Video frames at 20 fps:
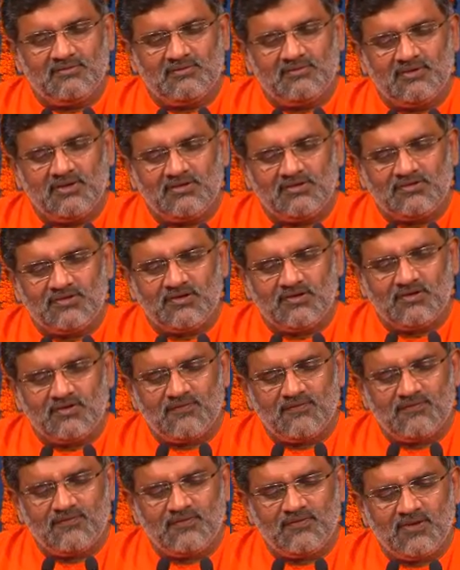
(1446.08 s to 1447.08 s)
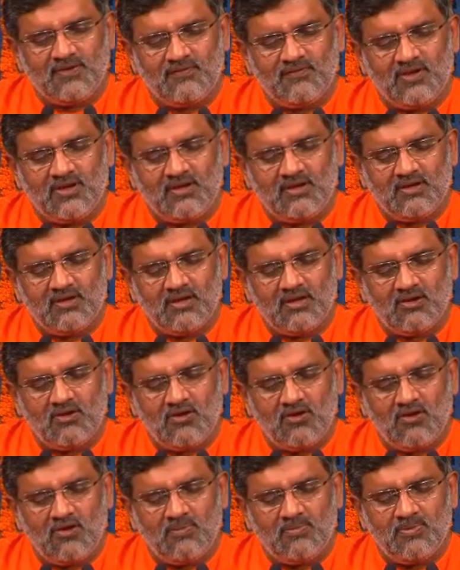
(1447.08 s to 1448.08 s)
Instead of giving
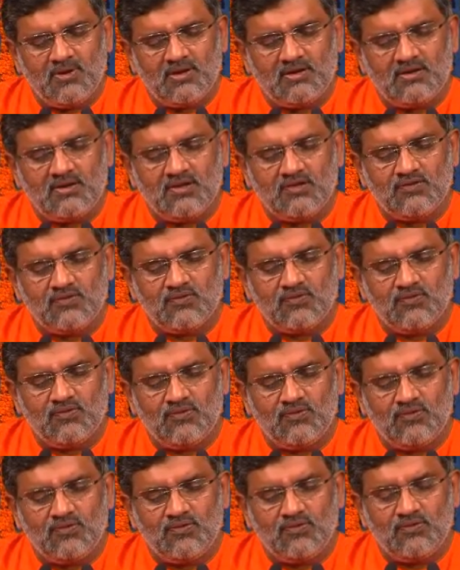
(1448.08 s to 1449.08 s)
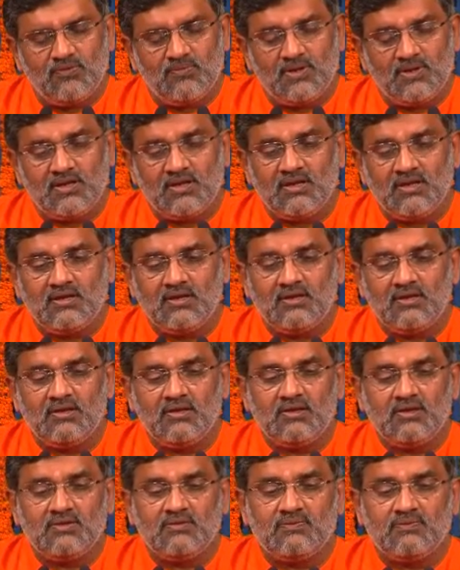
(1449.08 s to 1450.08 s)
elaborately so many
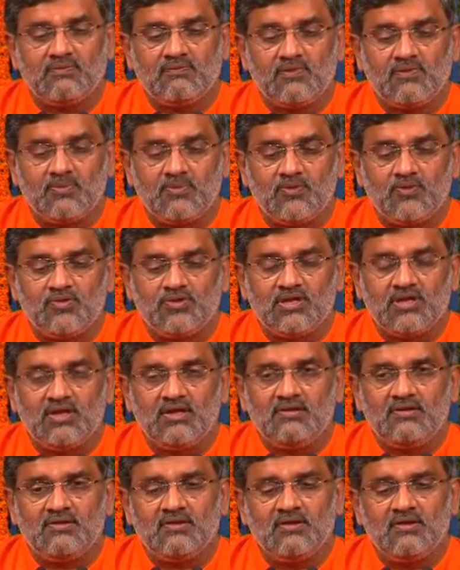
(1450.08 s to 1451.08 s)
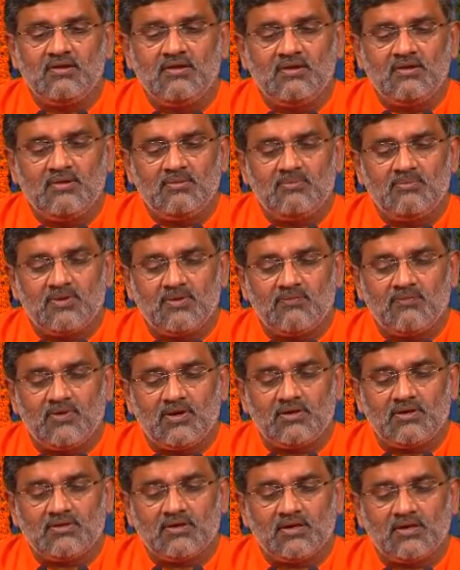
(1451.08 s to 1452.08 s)
his vibhutis,
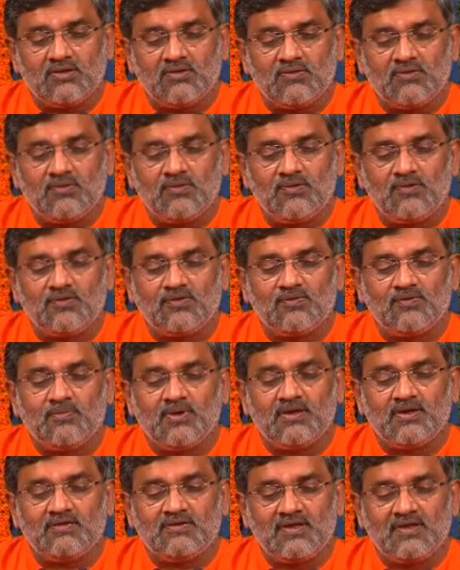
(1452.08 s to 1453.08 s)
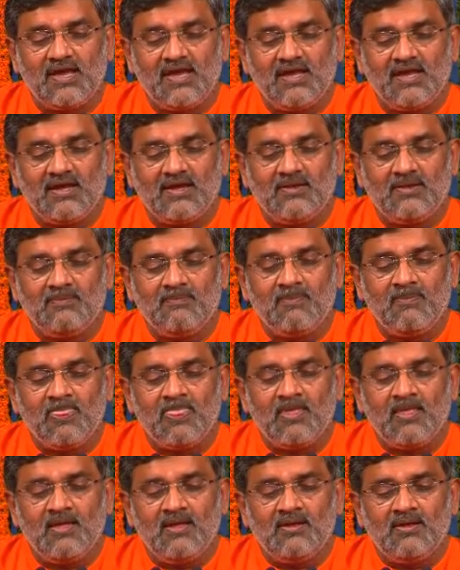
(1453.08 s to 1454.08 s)
Bhagavan concludes by saying
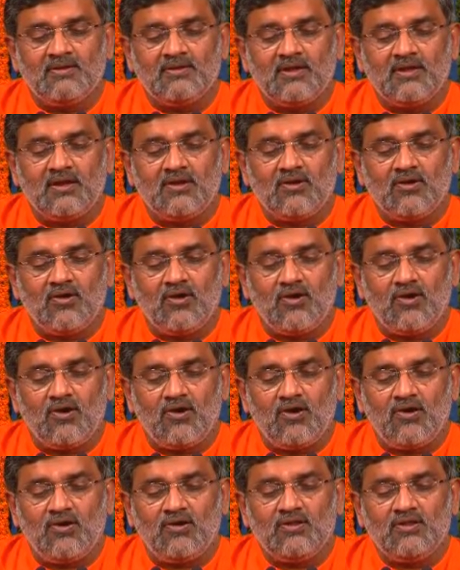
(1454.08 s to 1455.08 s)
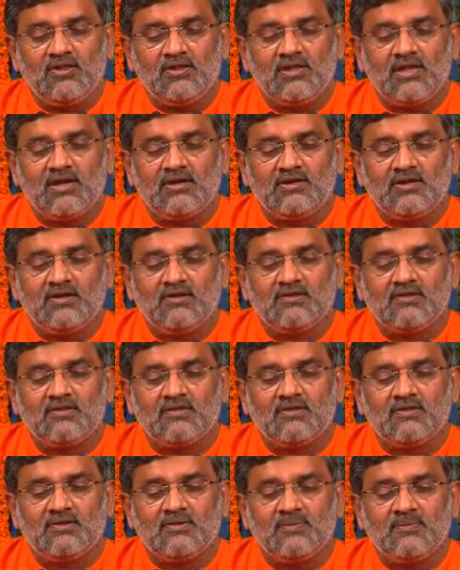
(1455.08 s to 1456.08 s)
that all that
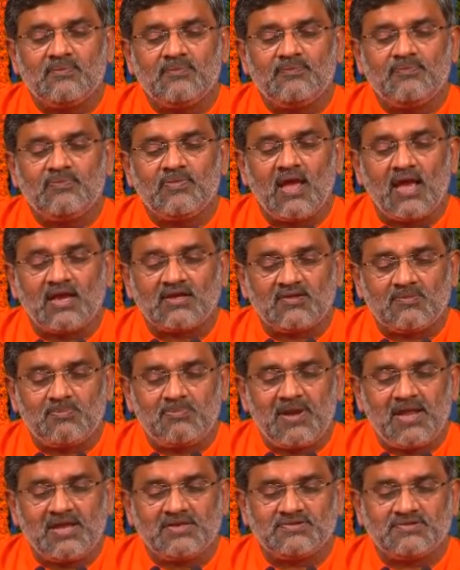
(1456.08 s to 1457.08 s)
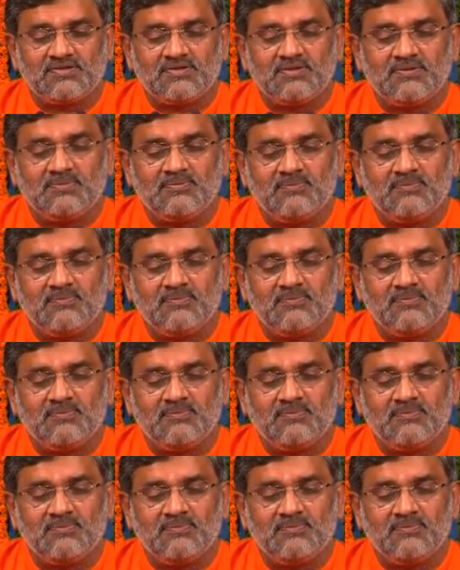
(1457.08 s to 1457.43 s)
is expressed